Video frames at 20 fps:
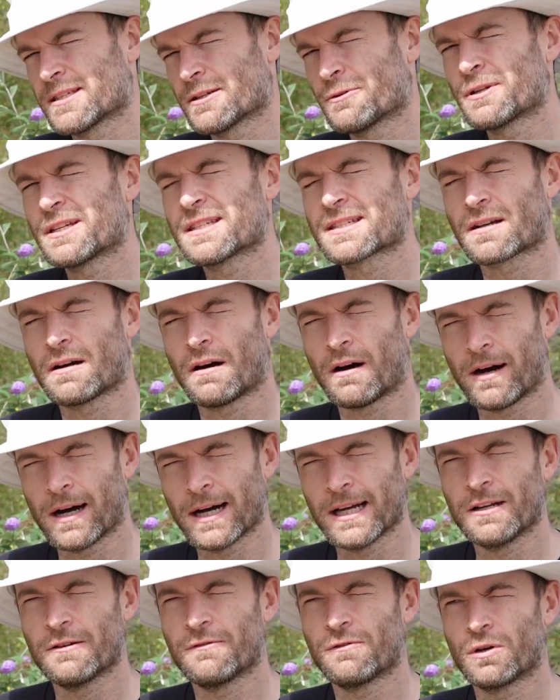So
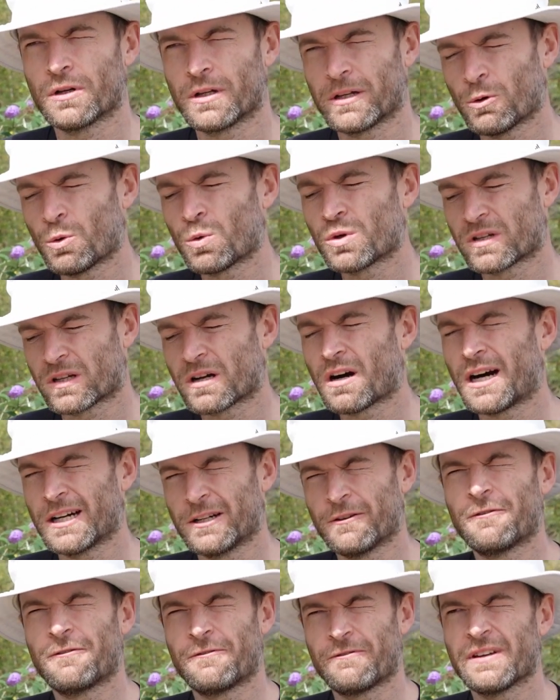it all
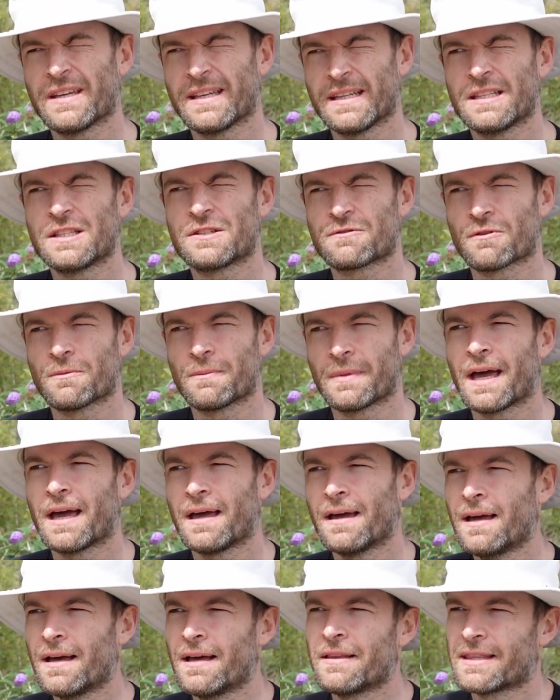kind of feeds from
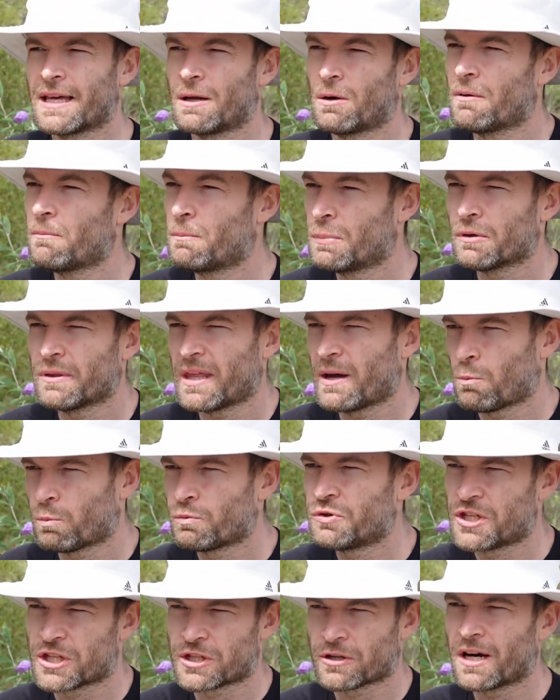that
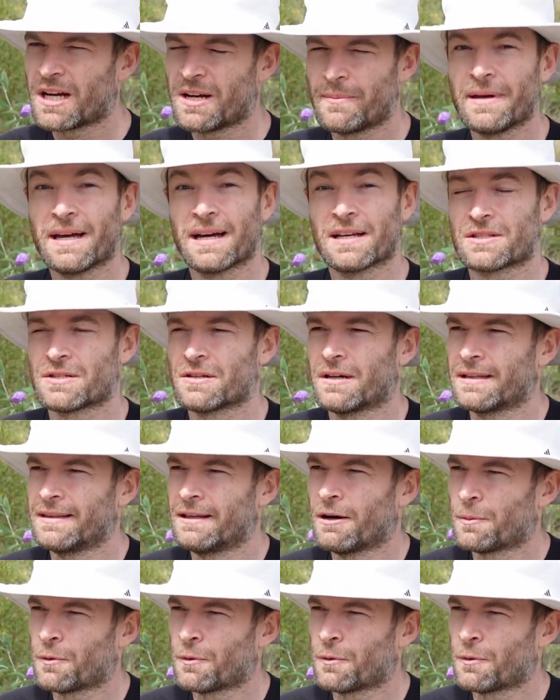desire to be outside and